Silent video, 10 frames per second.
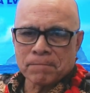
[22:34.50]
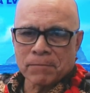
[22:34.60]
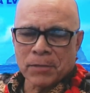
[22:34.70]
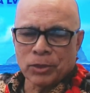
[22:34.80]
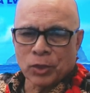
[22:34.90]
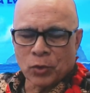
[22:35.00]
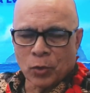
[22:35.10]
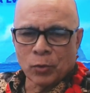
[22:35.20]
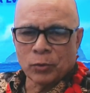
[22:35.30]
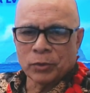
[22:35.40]
And the
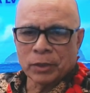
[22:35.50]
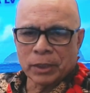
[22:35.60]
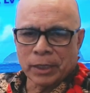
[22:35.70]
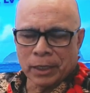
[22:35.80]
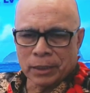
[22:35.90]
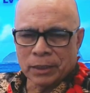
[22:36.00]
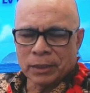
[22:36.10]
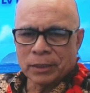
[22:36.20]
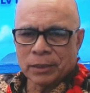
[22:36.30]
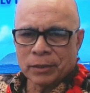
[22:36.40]
goal, again,
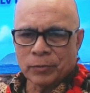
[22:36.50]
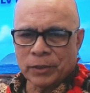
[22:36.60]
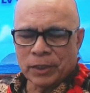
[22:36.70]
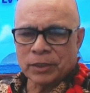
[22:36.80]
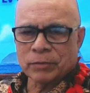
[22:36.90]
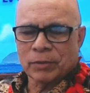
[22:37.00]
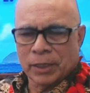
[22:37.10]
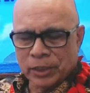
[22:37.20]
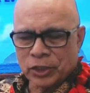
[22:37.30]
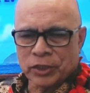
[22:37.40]
with these
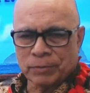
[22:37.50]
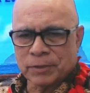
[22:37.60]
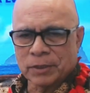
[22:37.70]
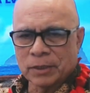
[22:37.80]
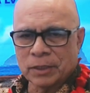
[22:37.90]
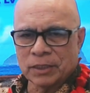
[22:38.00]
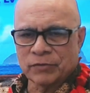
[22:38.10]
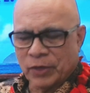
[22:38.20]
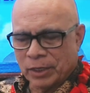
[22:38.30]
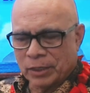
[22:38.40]
relationships, these
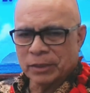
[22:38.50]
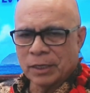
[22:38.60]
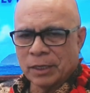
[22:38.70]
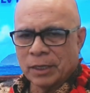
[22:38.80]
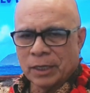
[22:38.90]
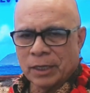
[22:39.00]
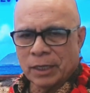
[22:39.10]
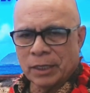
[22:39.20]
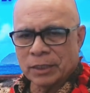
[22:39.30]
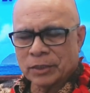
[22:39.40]
vas,
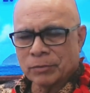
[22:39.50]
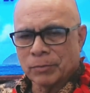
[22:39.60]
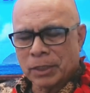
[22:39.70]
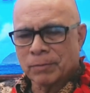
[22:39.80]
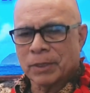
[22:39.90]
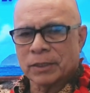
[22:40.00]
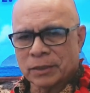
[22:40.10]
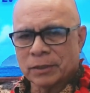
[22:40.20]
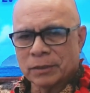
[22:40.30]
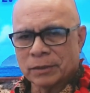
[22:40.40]
is to
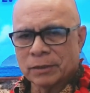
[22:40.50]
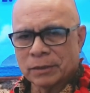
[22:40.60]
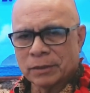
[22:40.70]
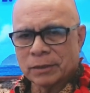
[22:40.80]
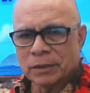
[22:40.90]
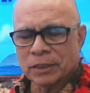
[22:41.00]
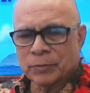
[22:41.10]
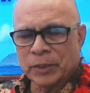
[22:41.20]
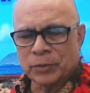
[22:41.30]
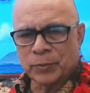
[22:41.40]
minimize the
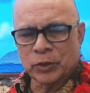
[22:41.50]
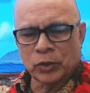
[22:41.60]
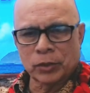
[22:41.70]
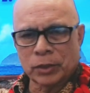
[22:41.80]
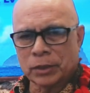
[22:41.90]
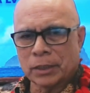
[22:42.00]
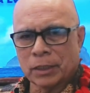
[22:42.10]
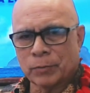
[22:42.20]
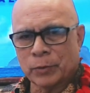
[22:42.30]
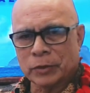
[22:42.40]
space between you and the
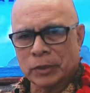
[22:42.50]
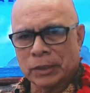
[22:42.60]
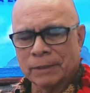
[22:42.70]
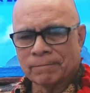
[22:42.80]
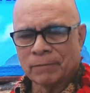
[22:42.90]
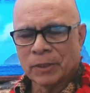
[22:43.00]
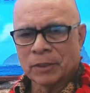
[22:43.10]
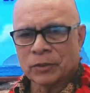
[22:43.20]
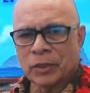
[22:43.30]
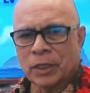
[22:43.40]
other person
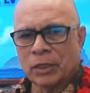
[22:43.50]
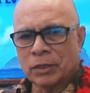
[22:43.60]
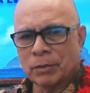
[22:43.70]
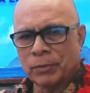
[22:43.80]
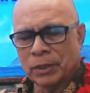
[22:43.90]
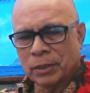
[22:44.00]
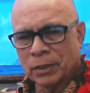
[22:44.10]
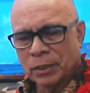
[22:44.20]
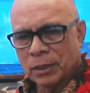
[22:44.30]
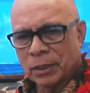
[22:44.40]
so that you can be
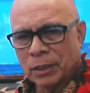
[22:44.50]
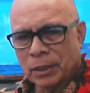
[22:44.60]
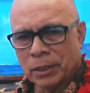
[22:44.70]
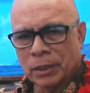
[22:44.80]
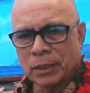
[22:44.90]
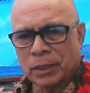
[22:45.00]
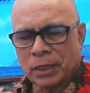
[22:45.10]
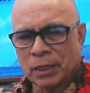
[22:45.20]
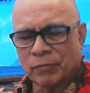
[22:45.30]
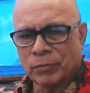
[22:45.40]
in a
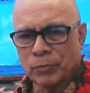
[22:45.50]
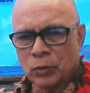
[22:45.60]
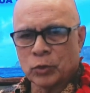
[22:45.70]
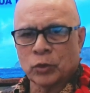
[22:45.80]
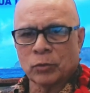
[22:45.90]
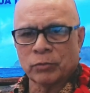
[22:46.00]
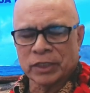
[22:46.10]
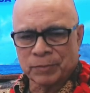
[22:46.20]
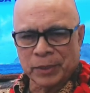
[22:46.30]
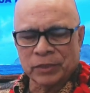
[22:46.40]
kind of a mutual,
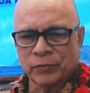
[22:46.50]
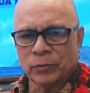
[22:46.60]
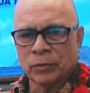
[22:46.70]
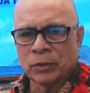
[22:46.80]
respectful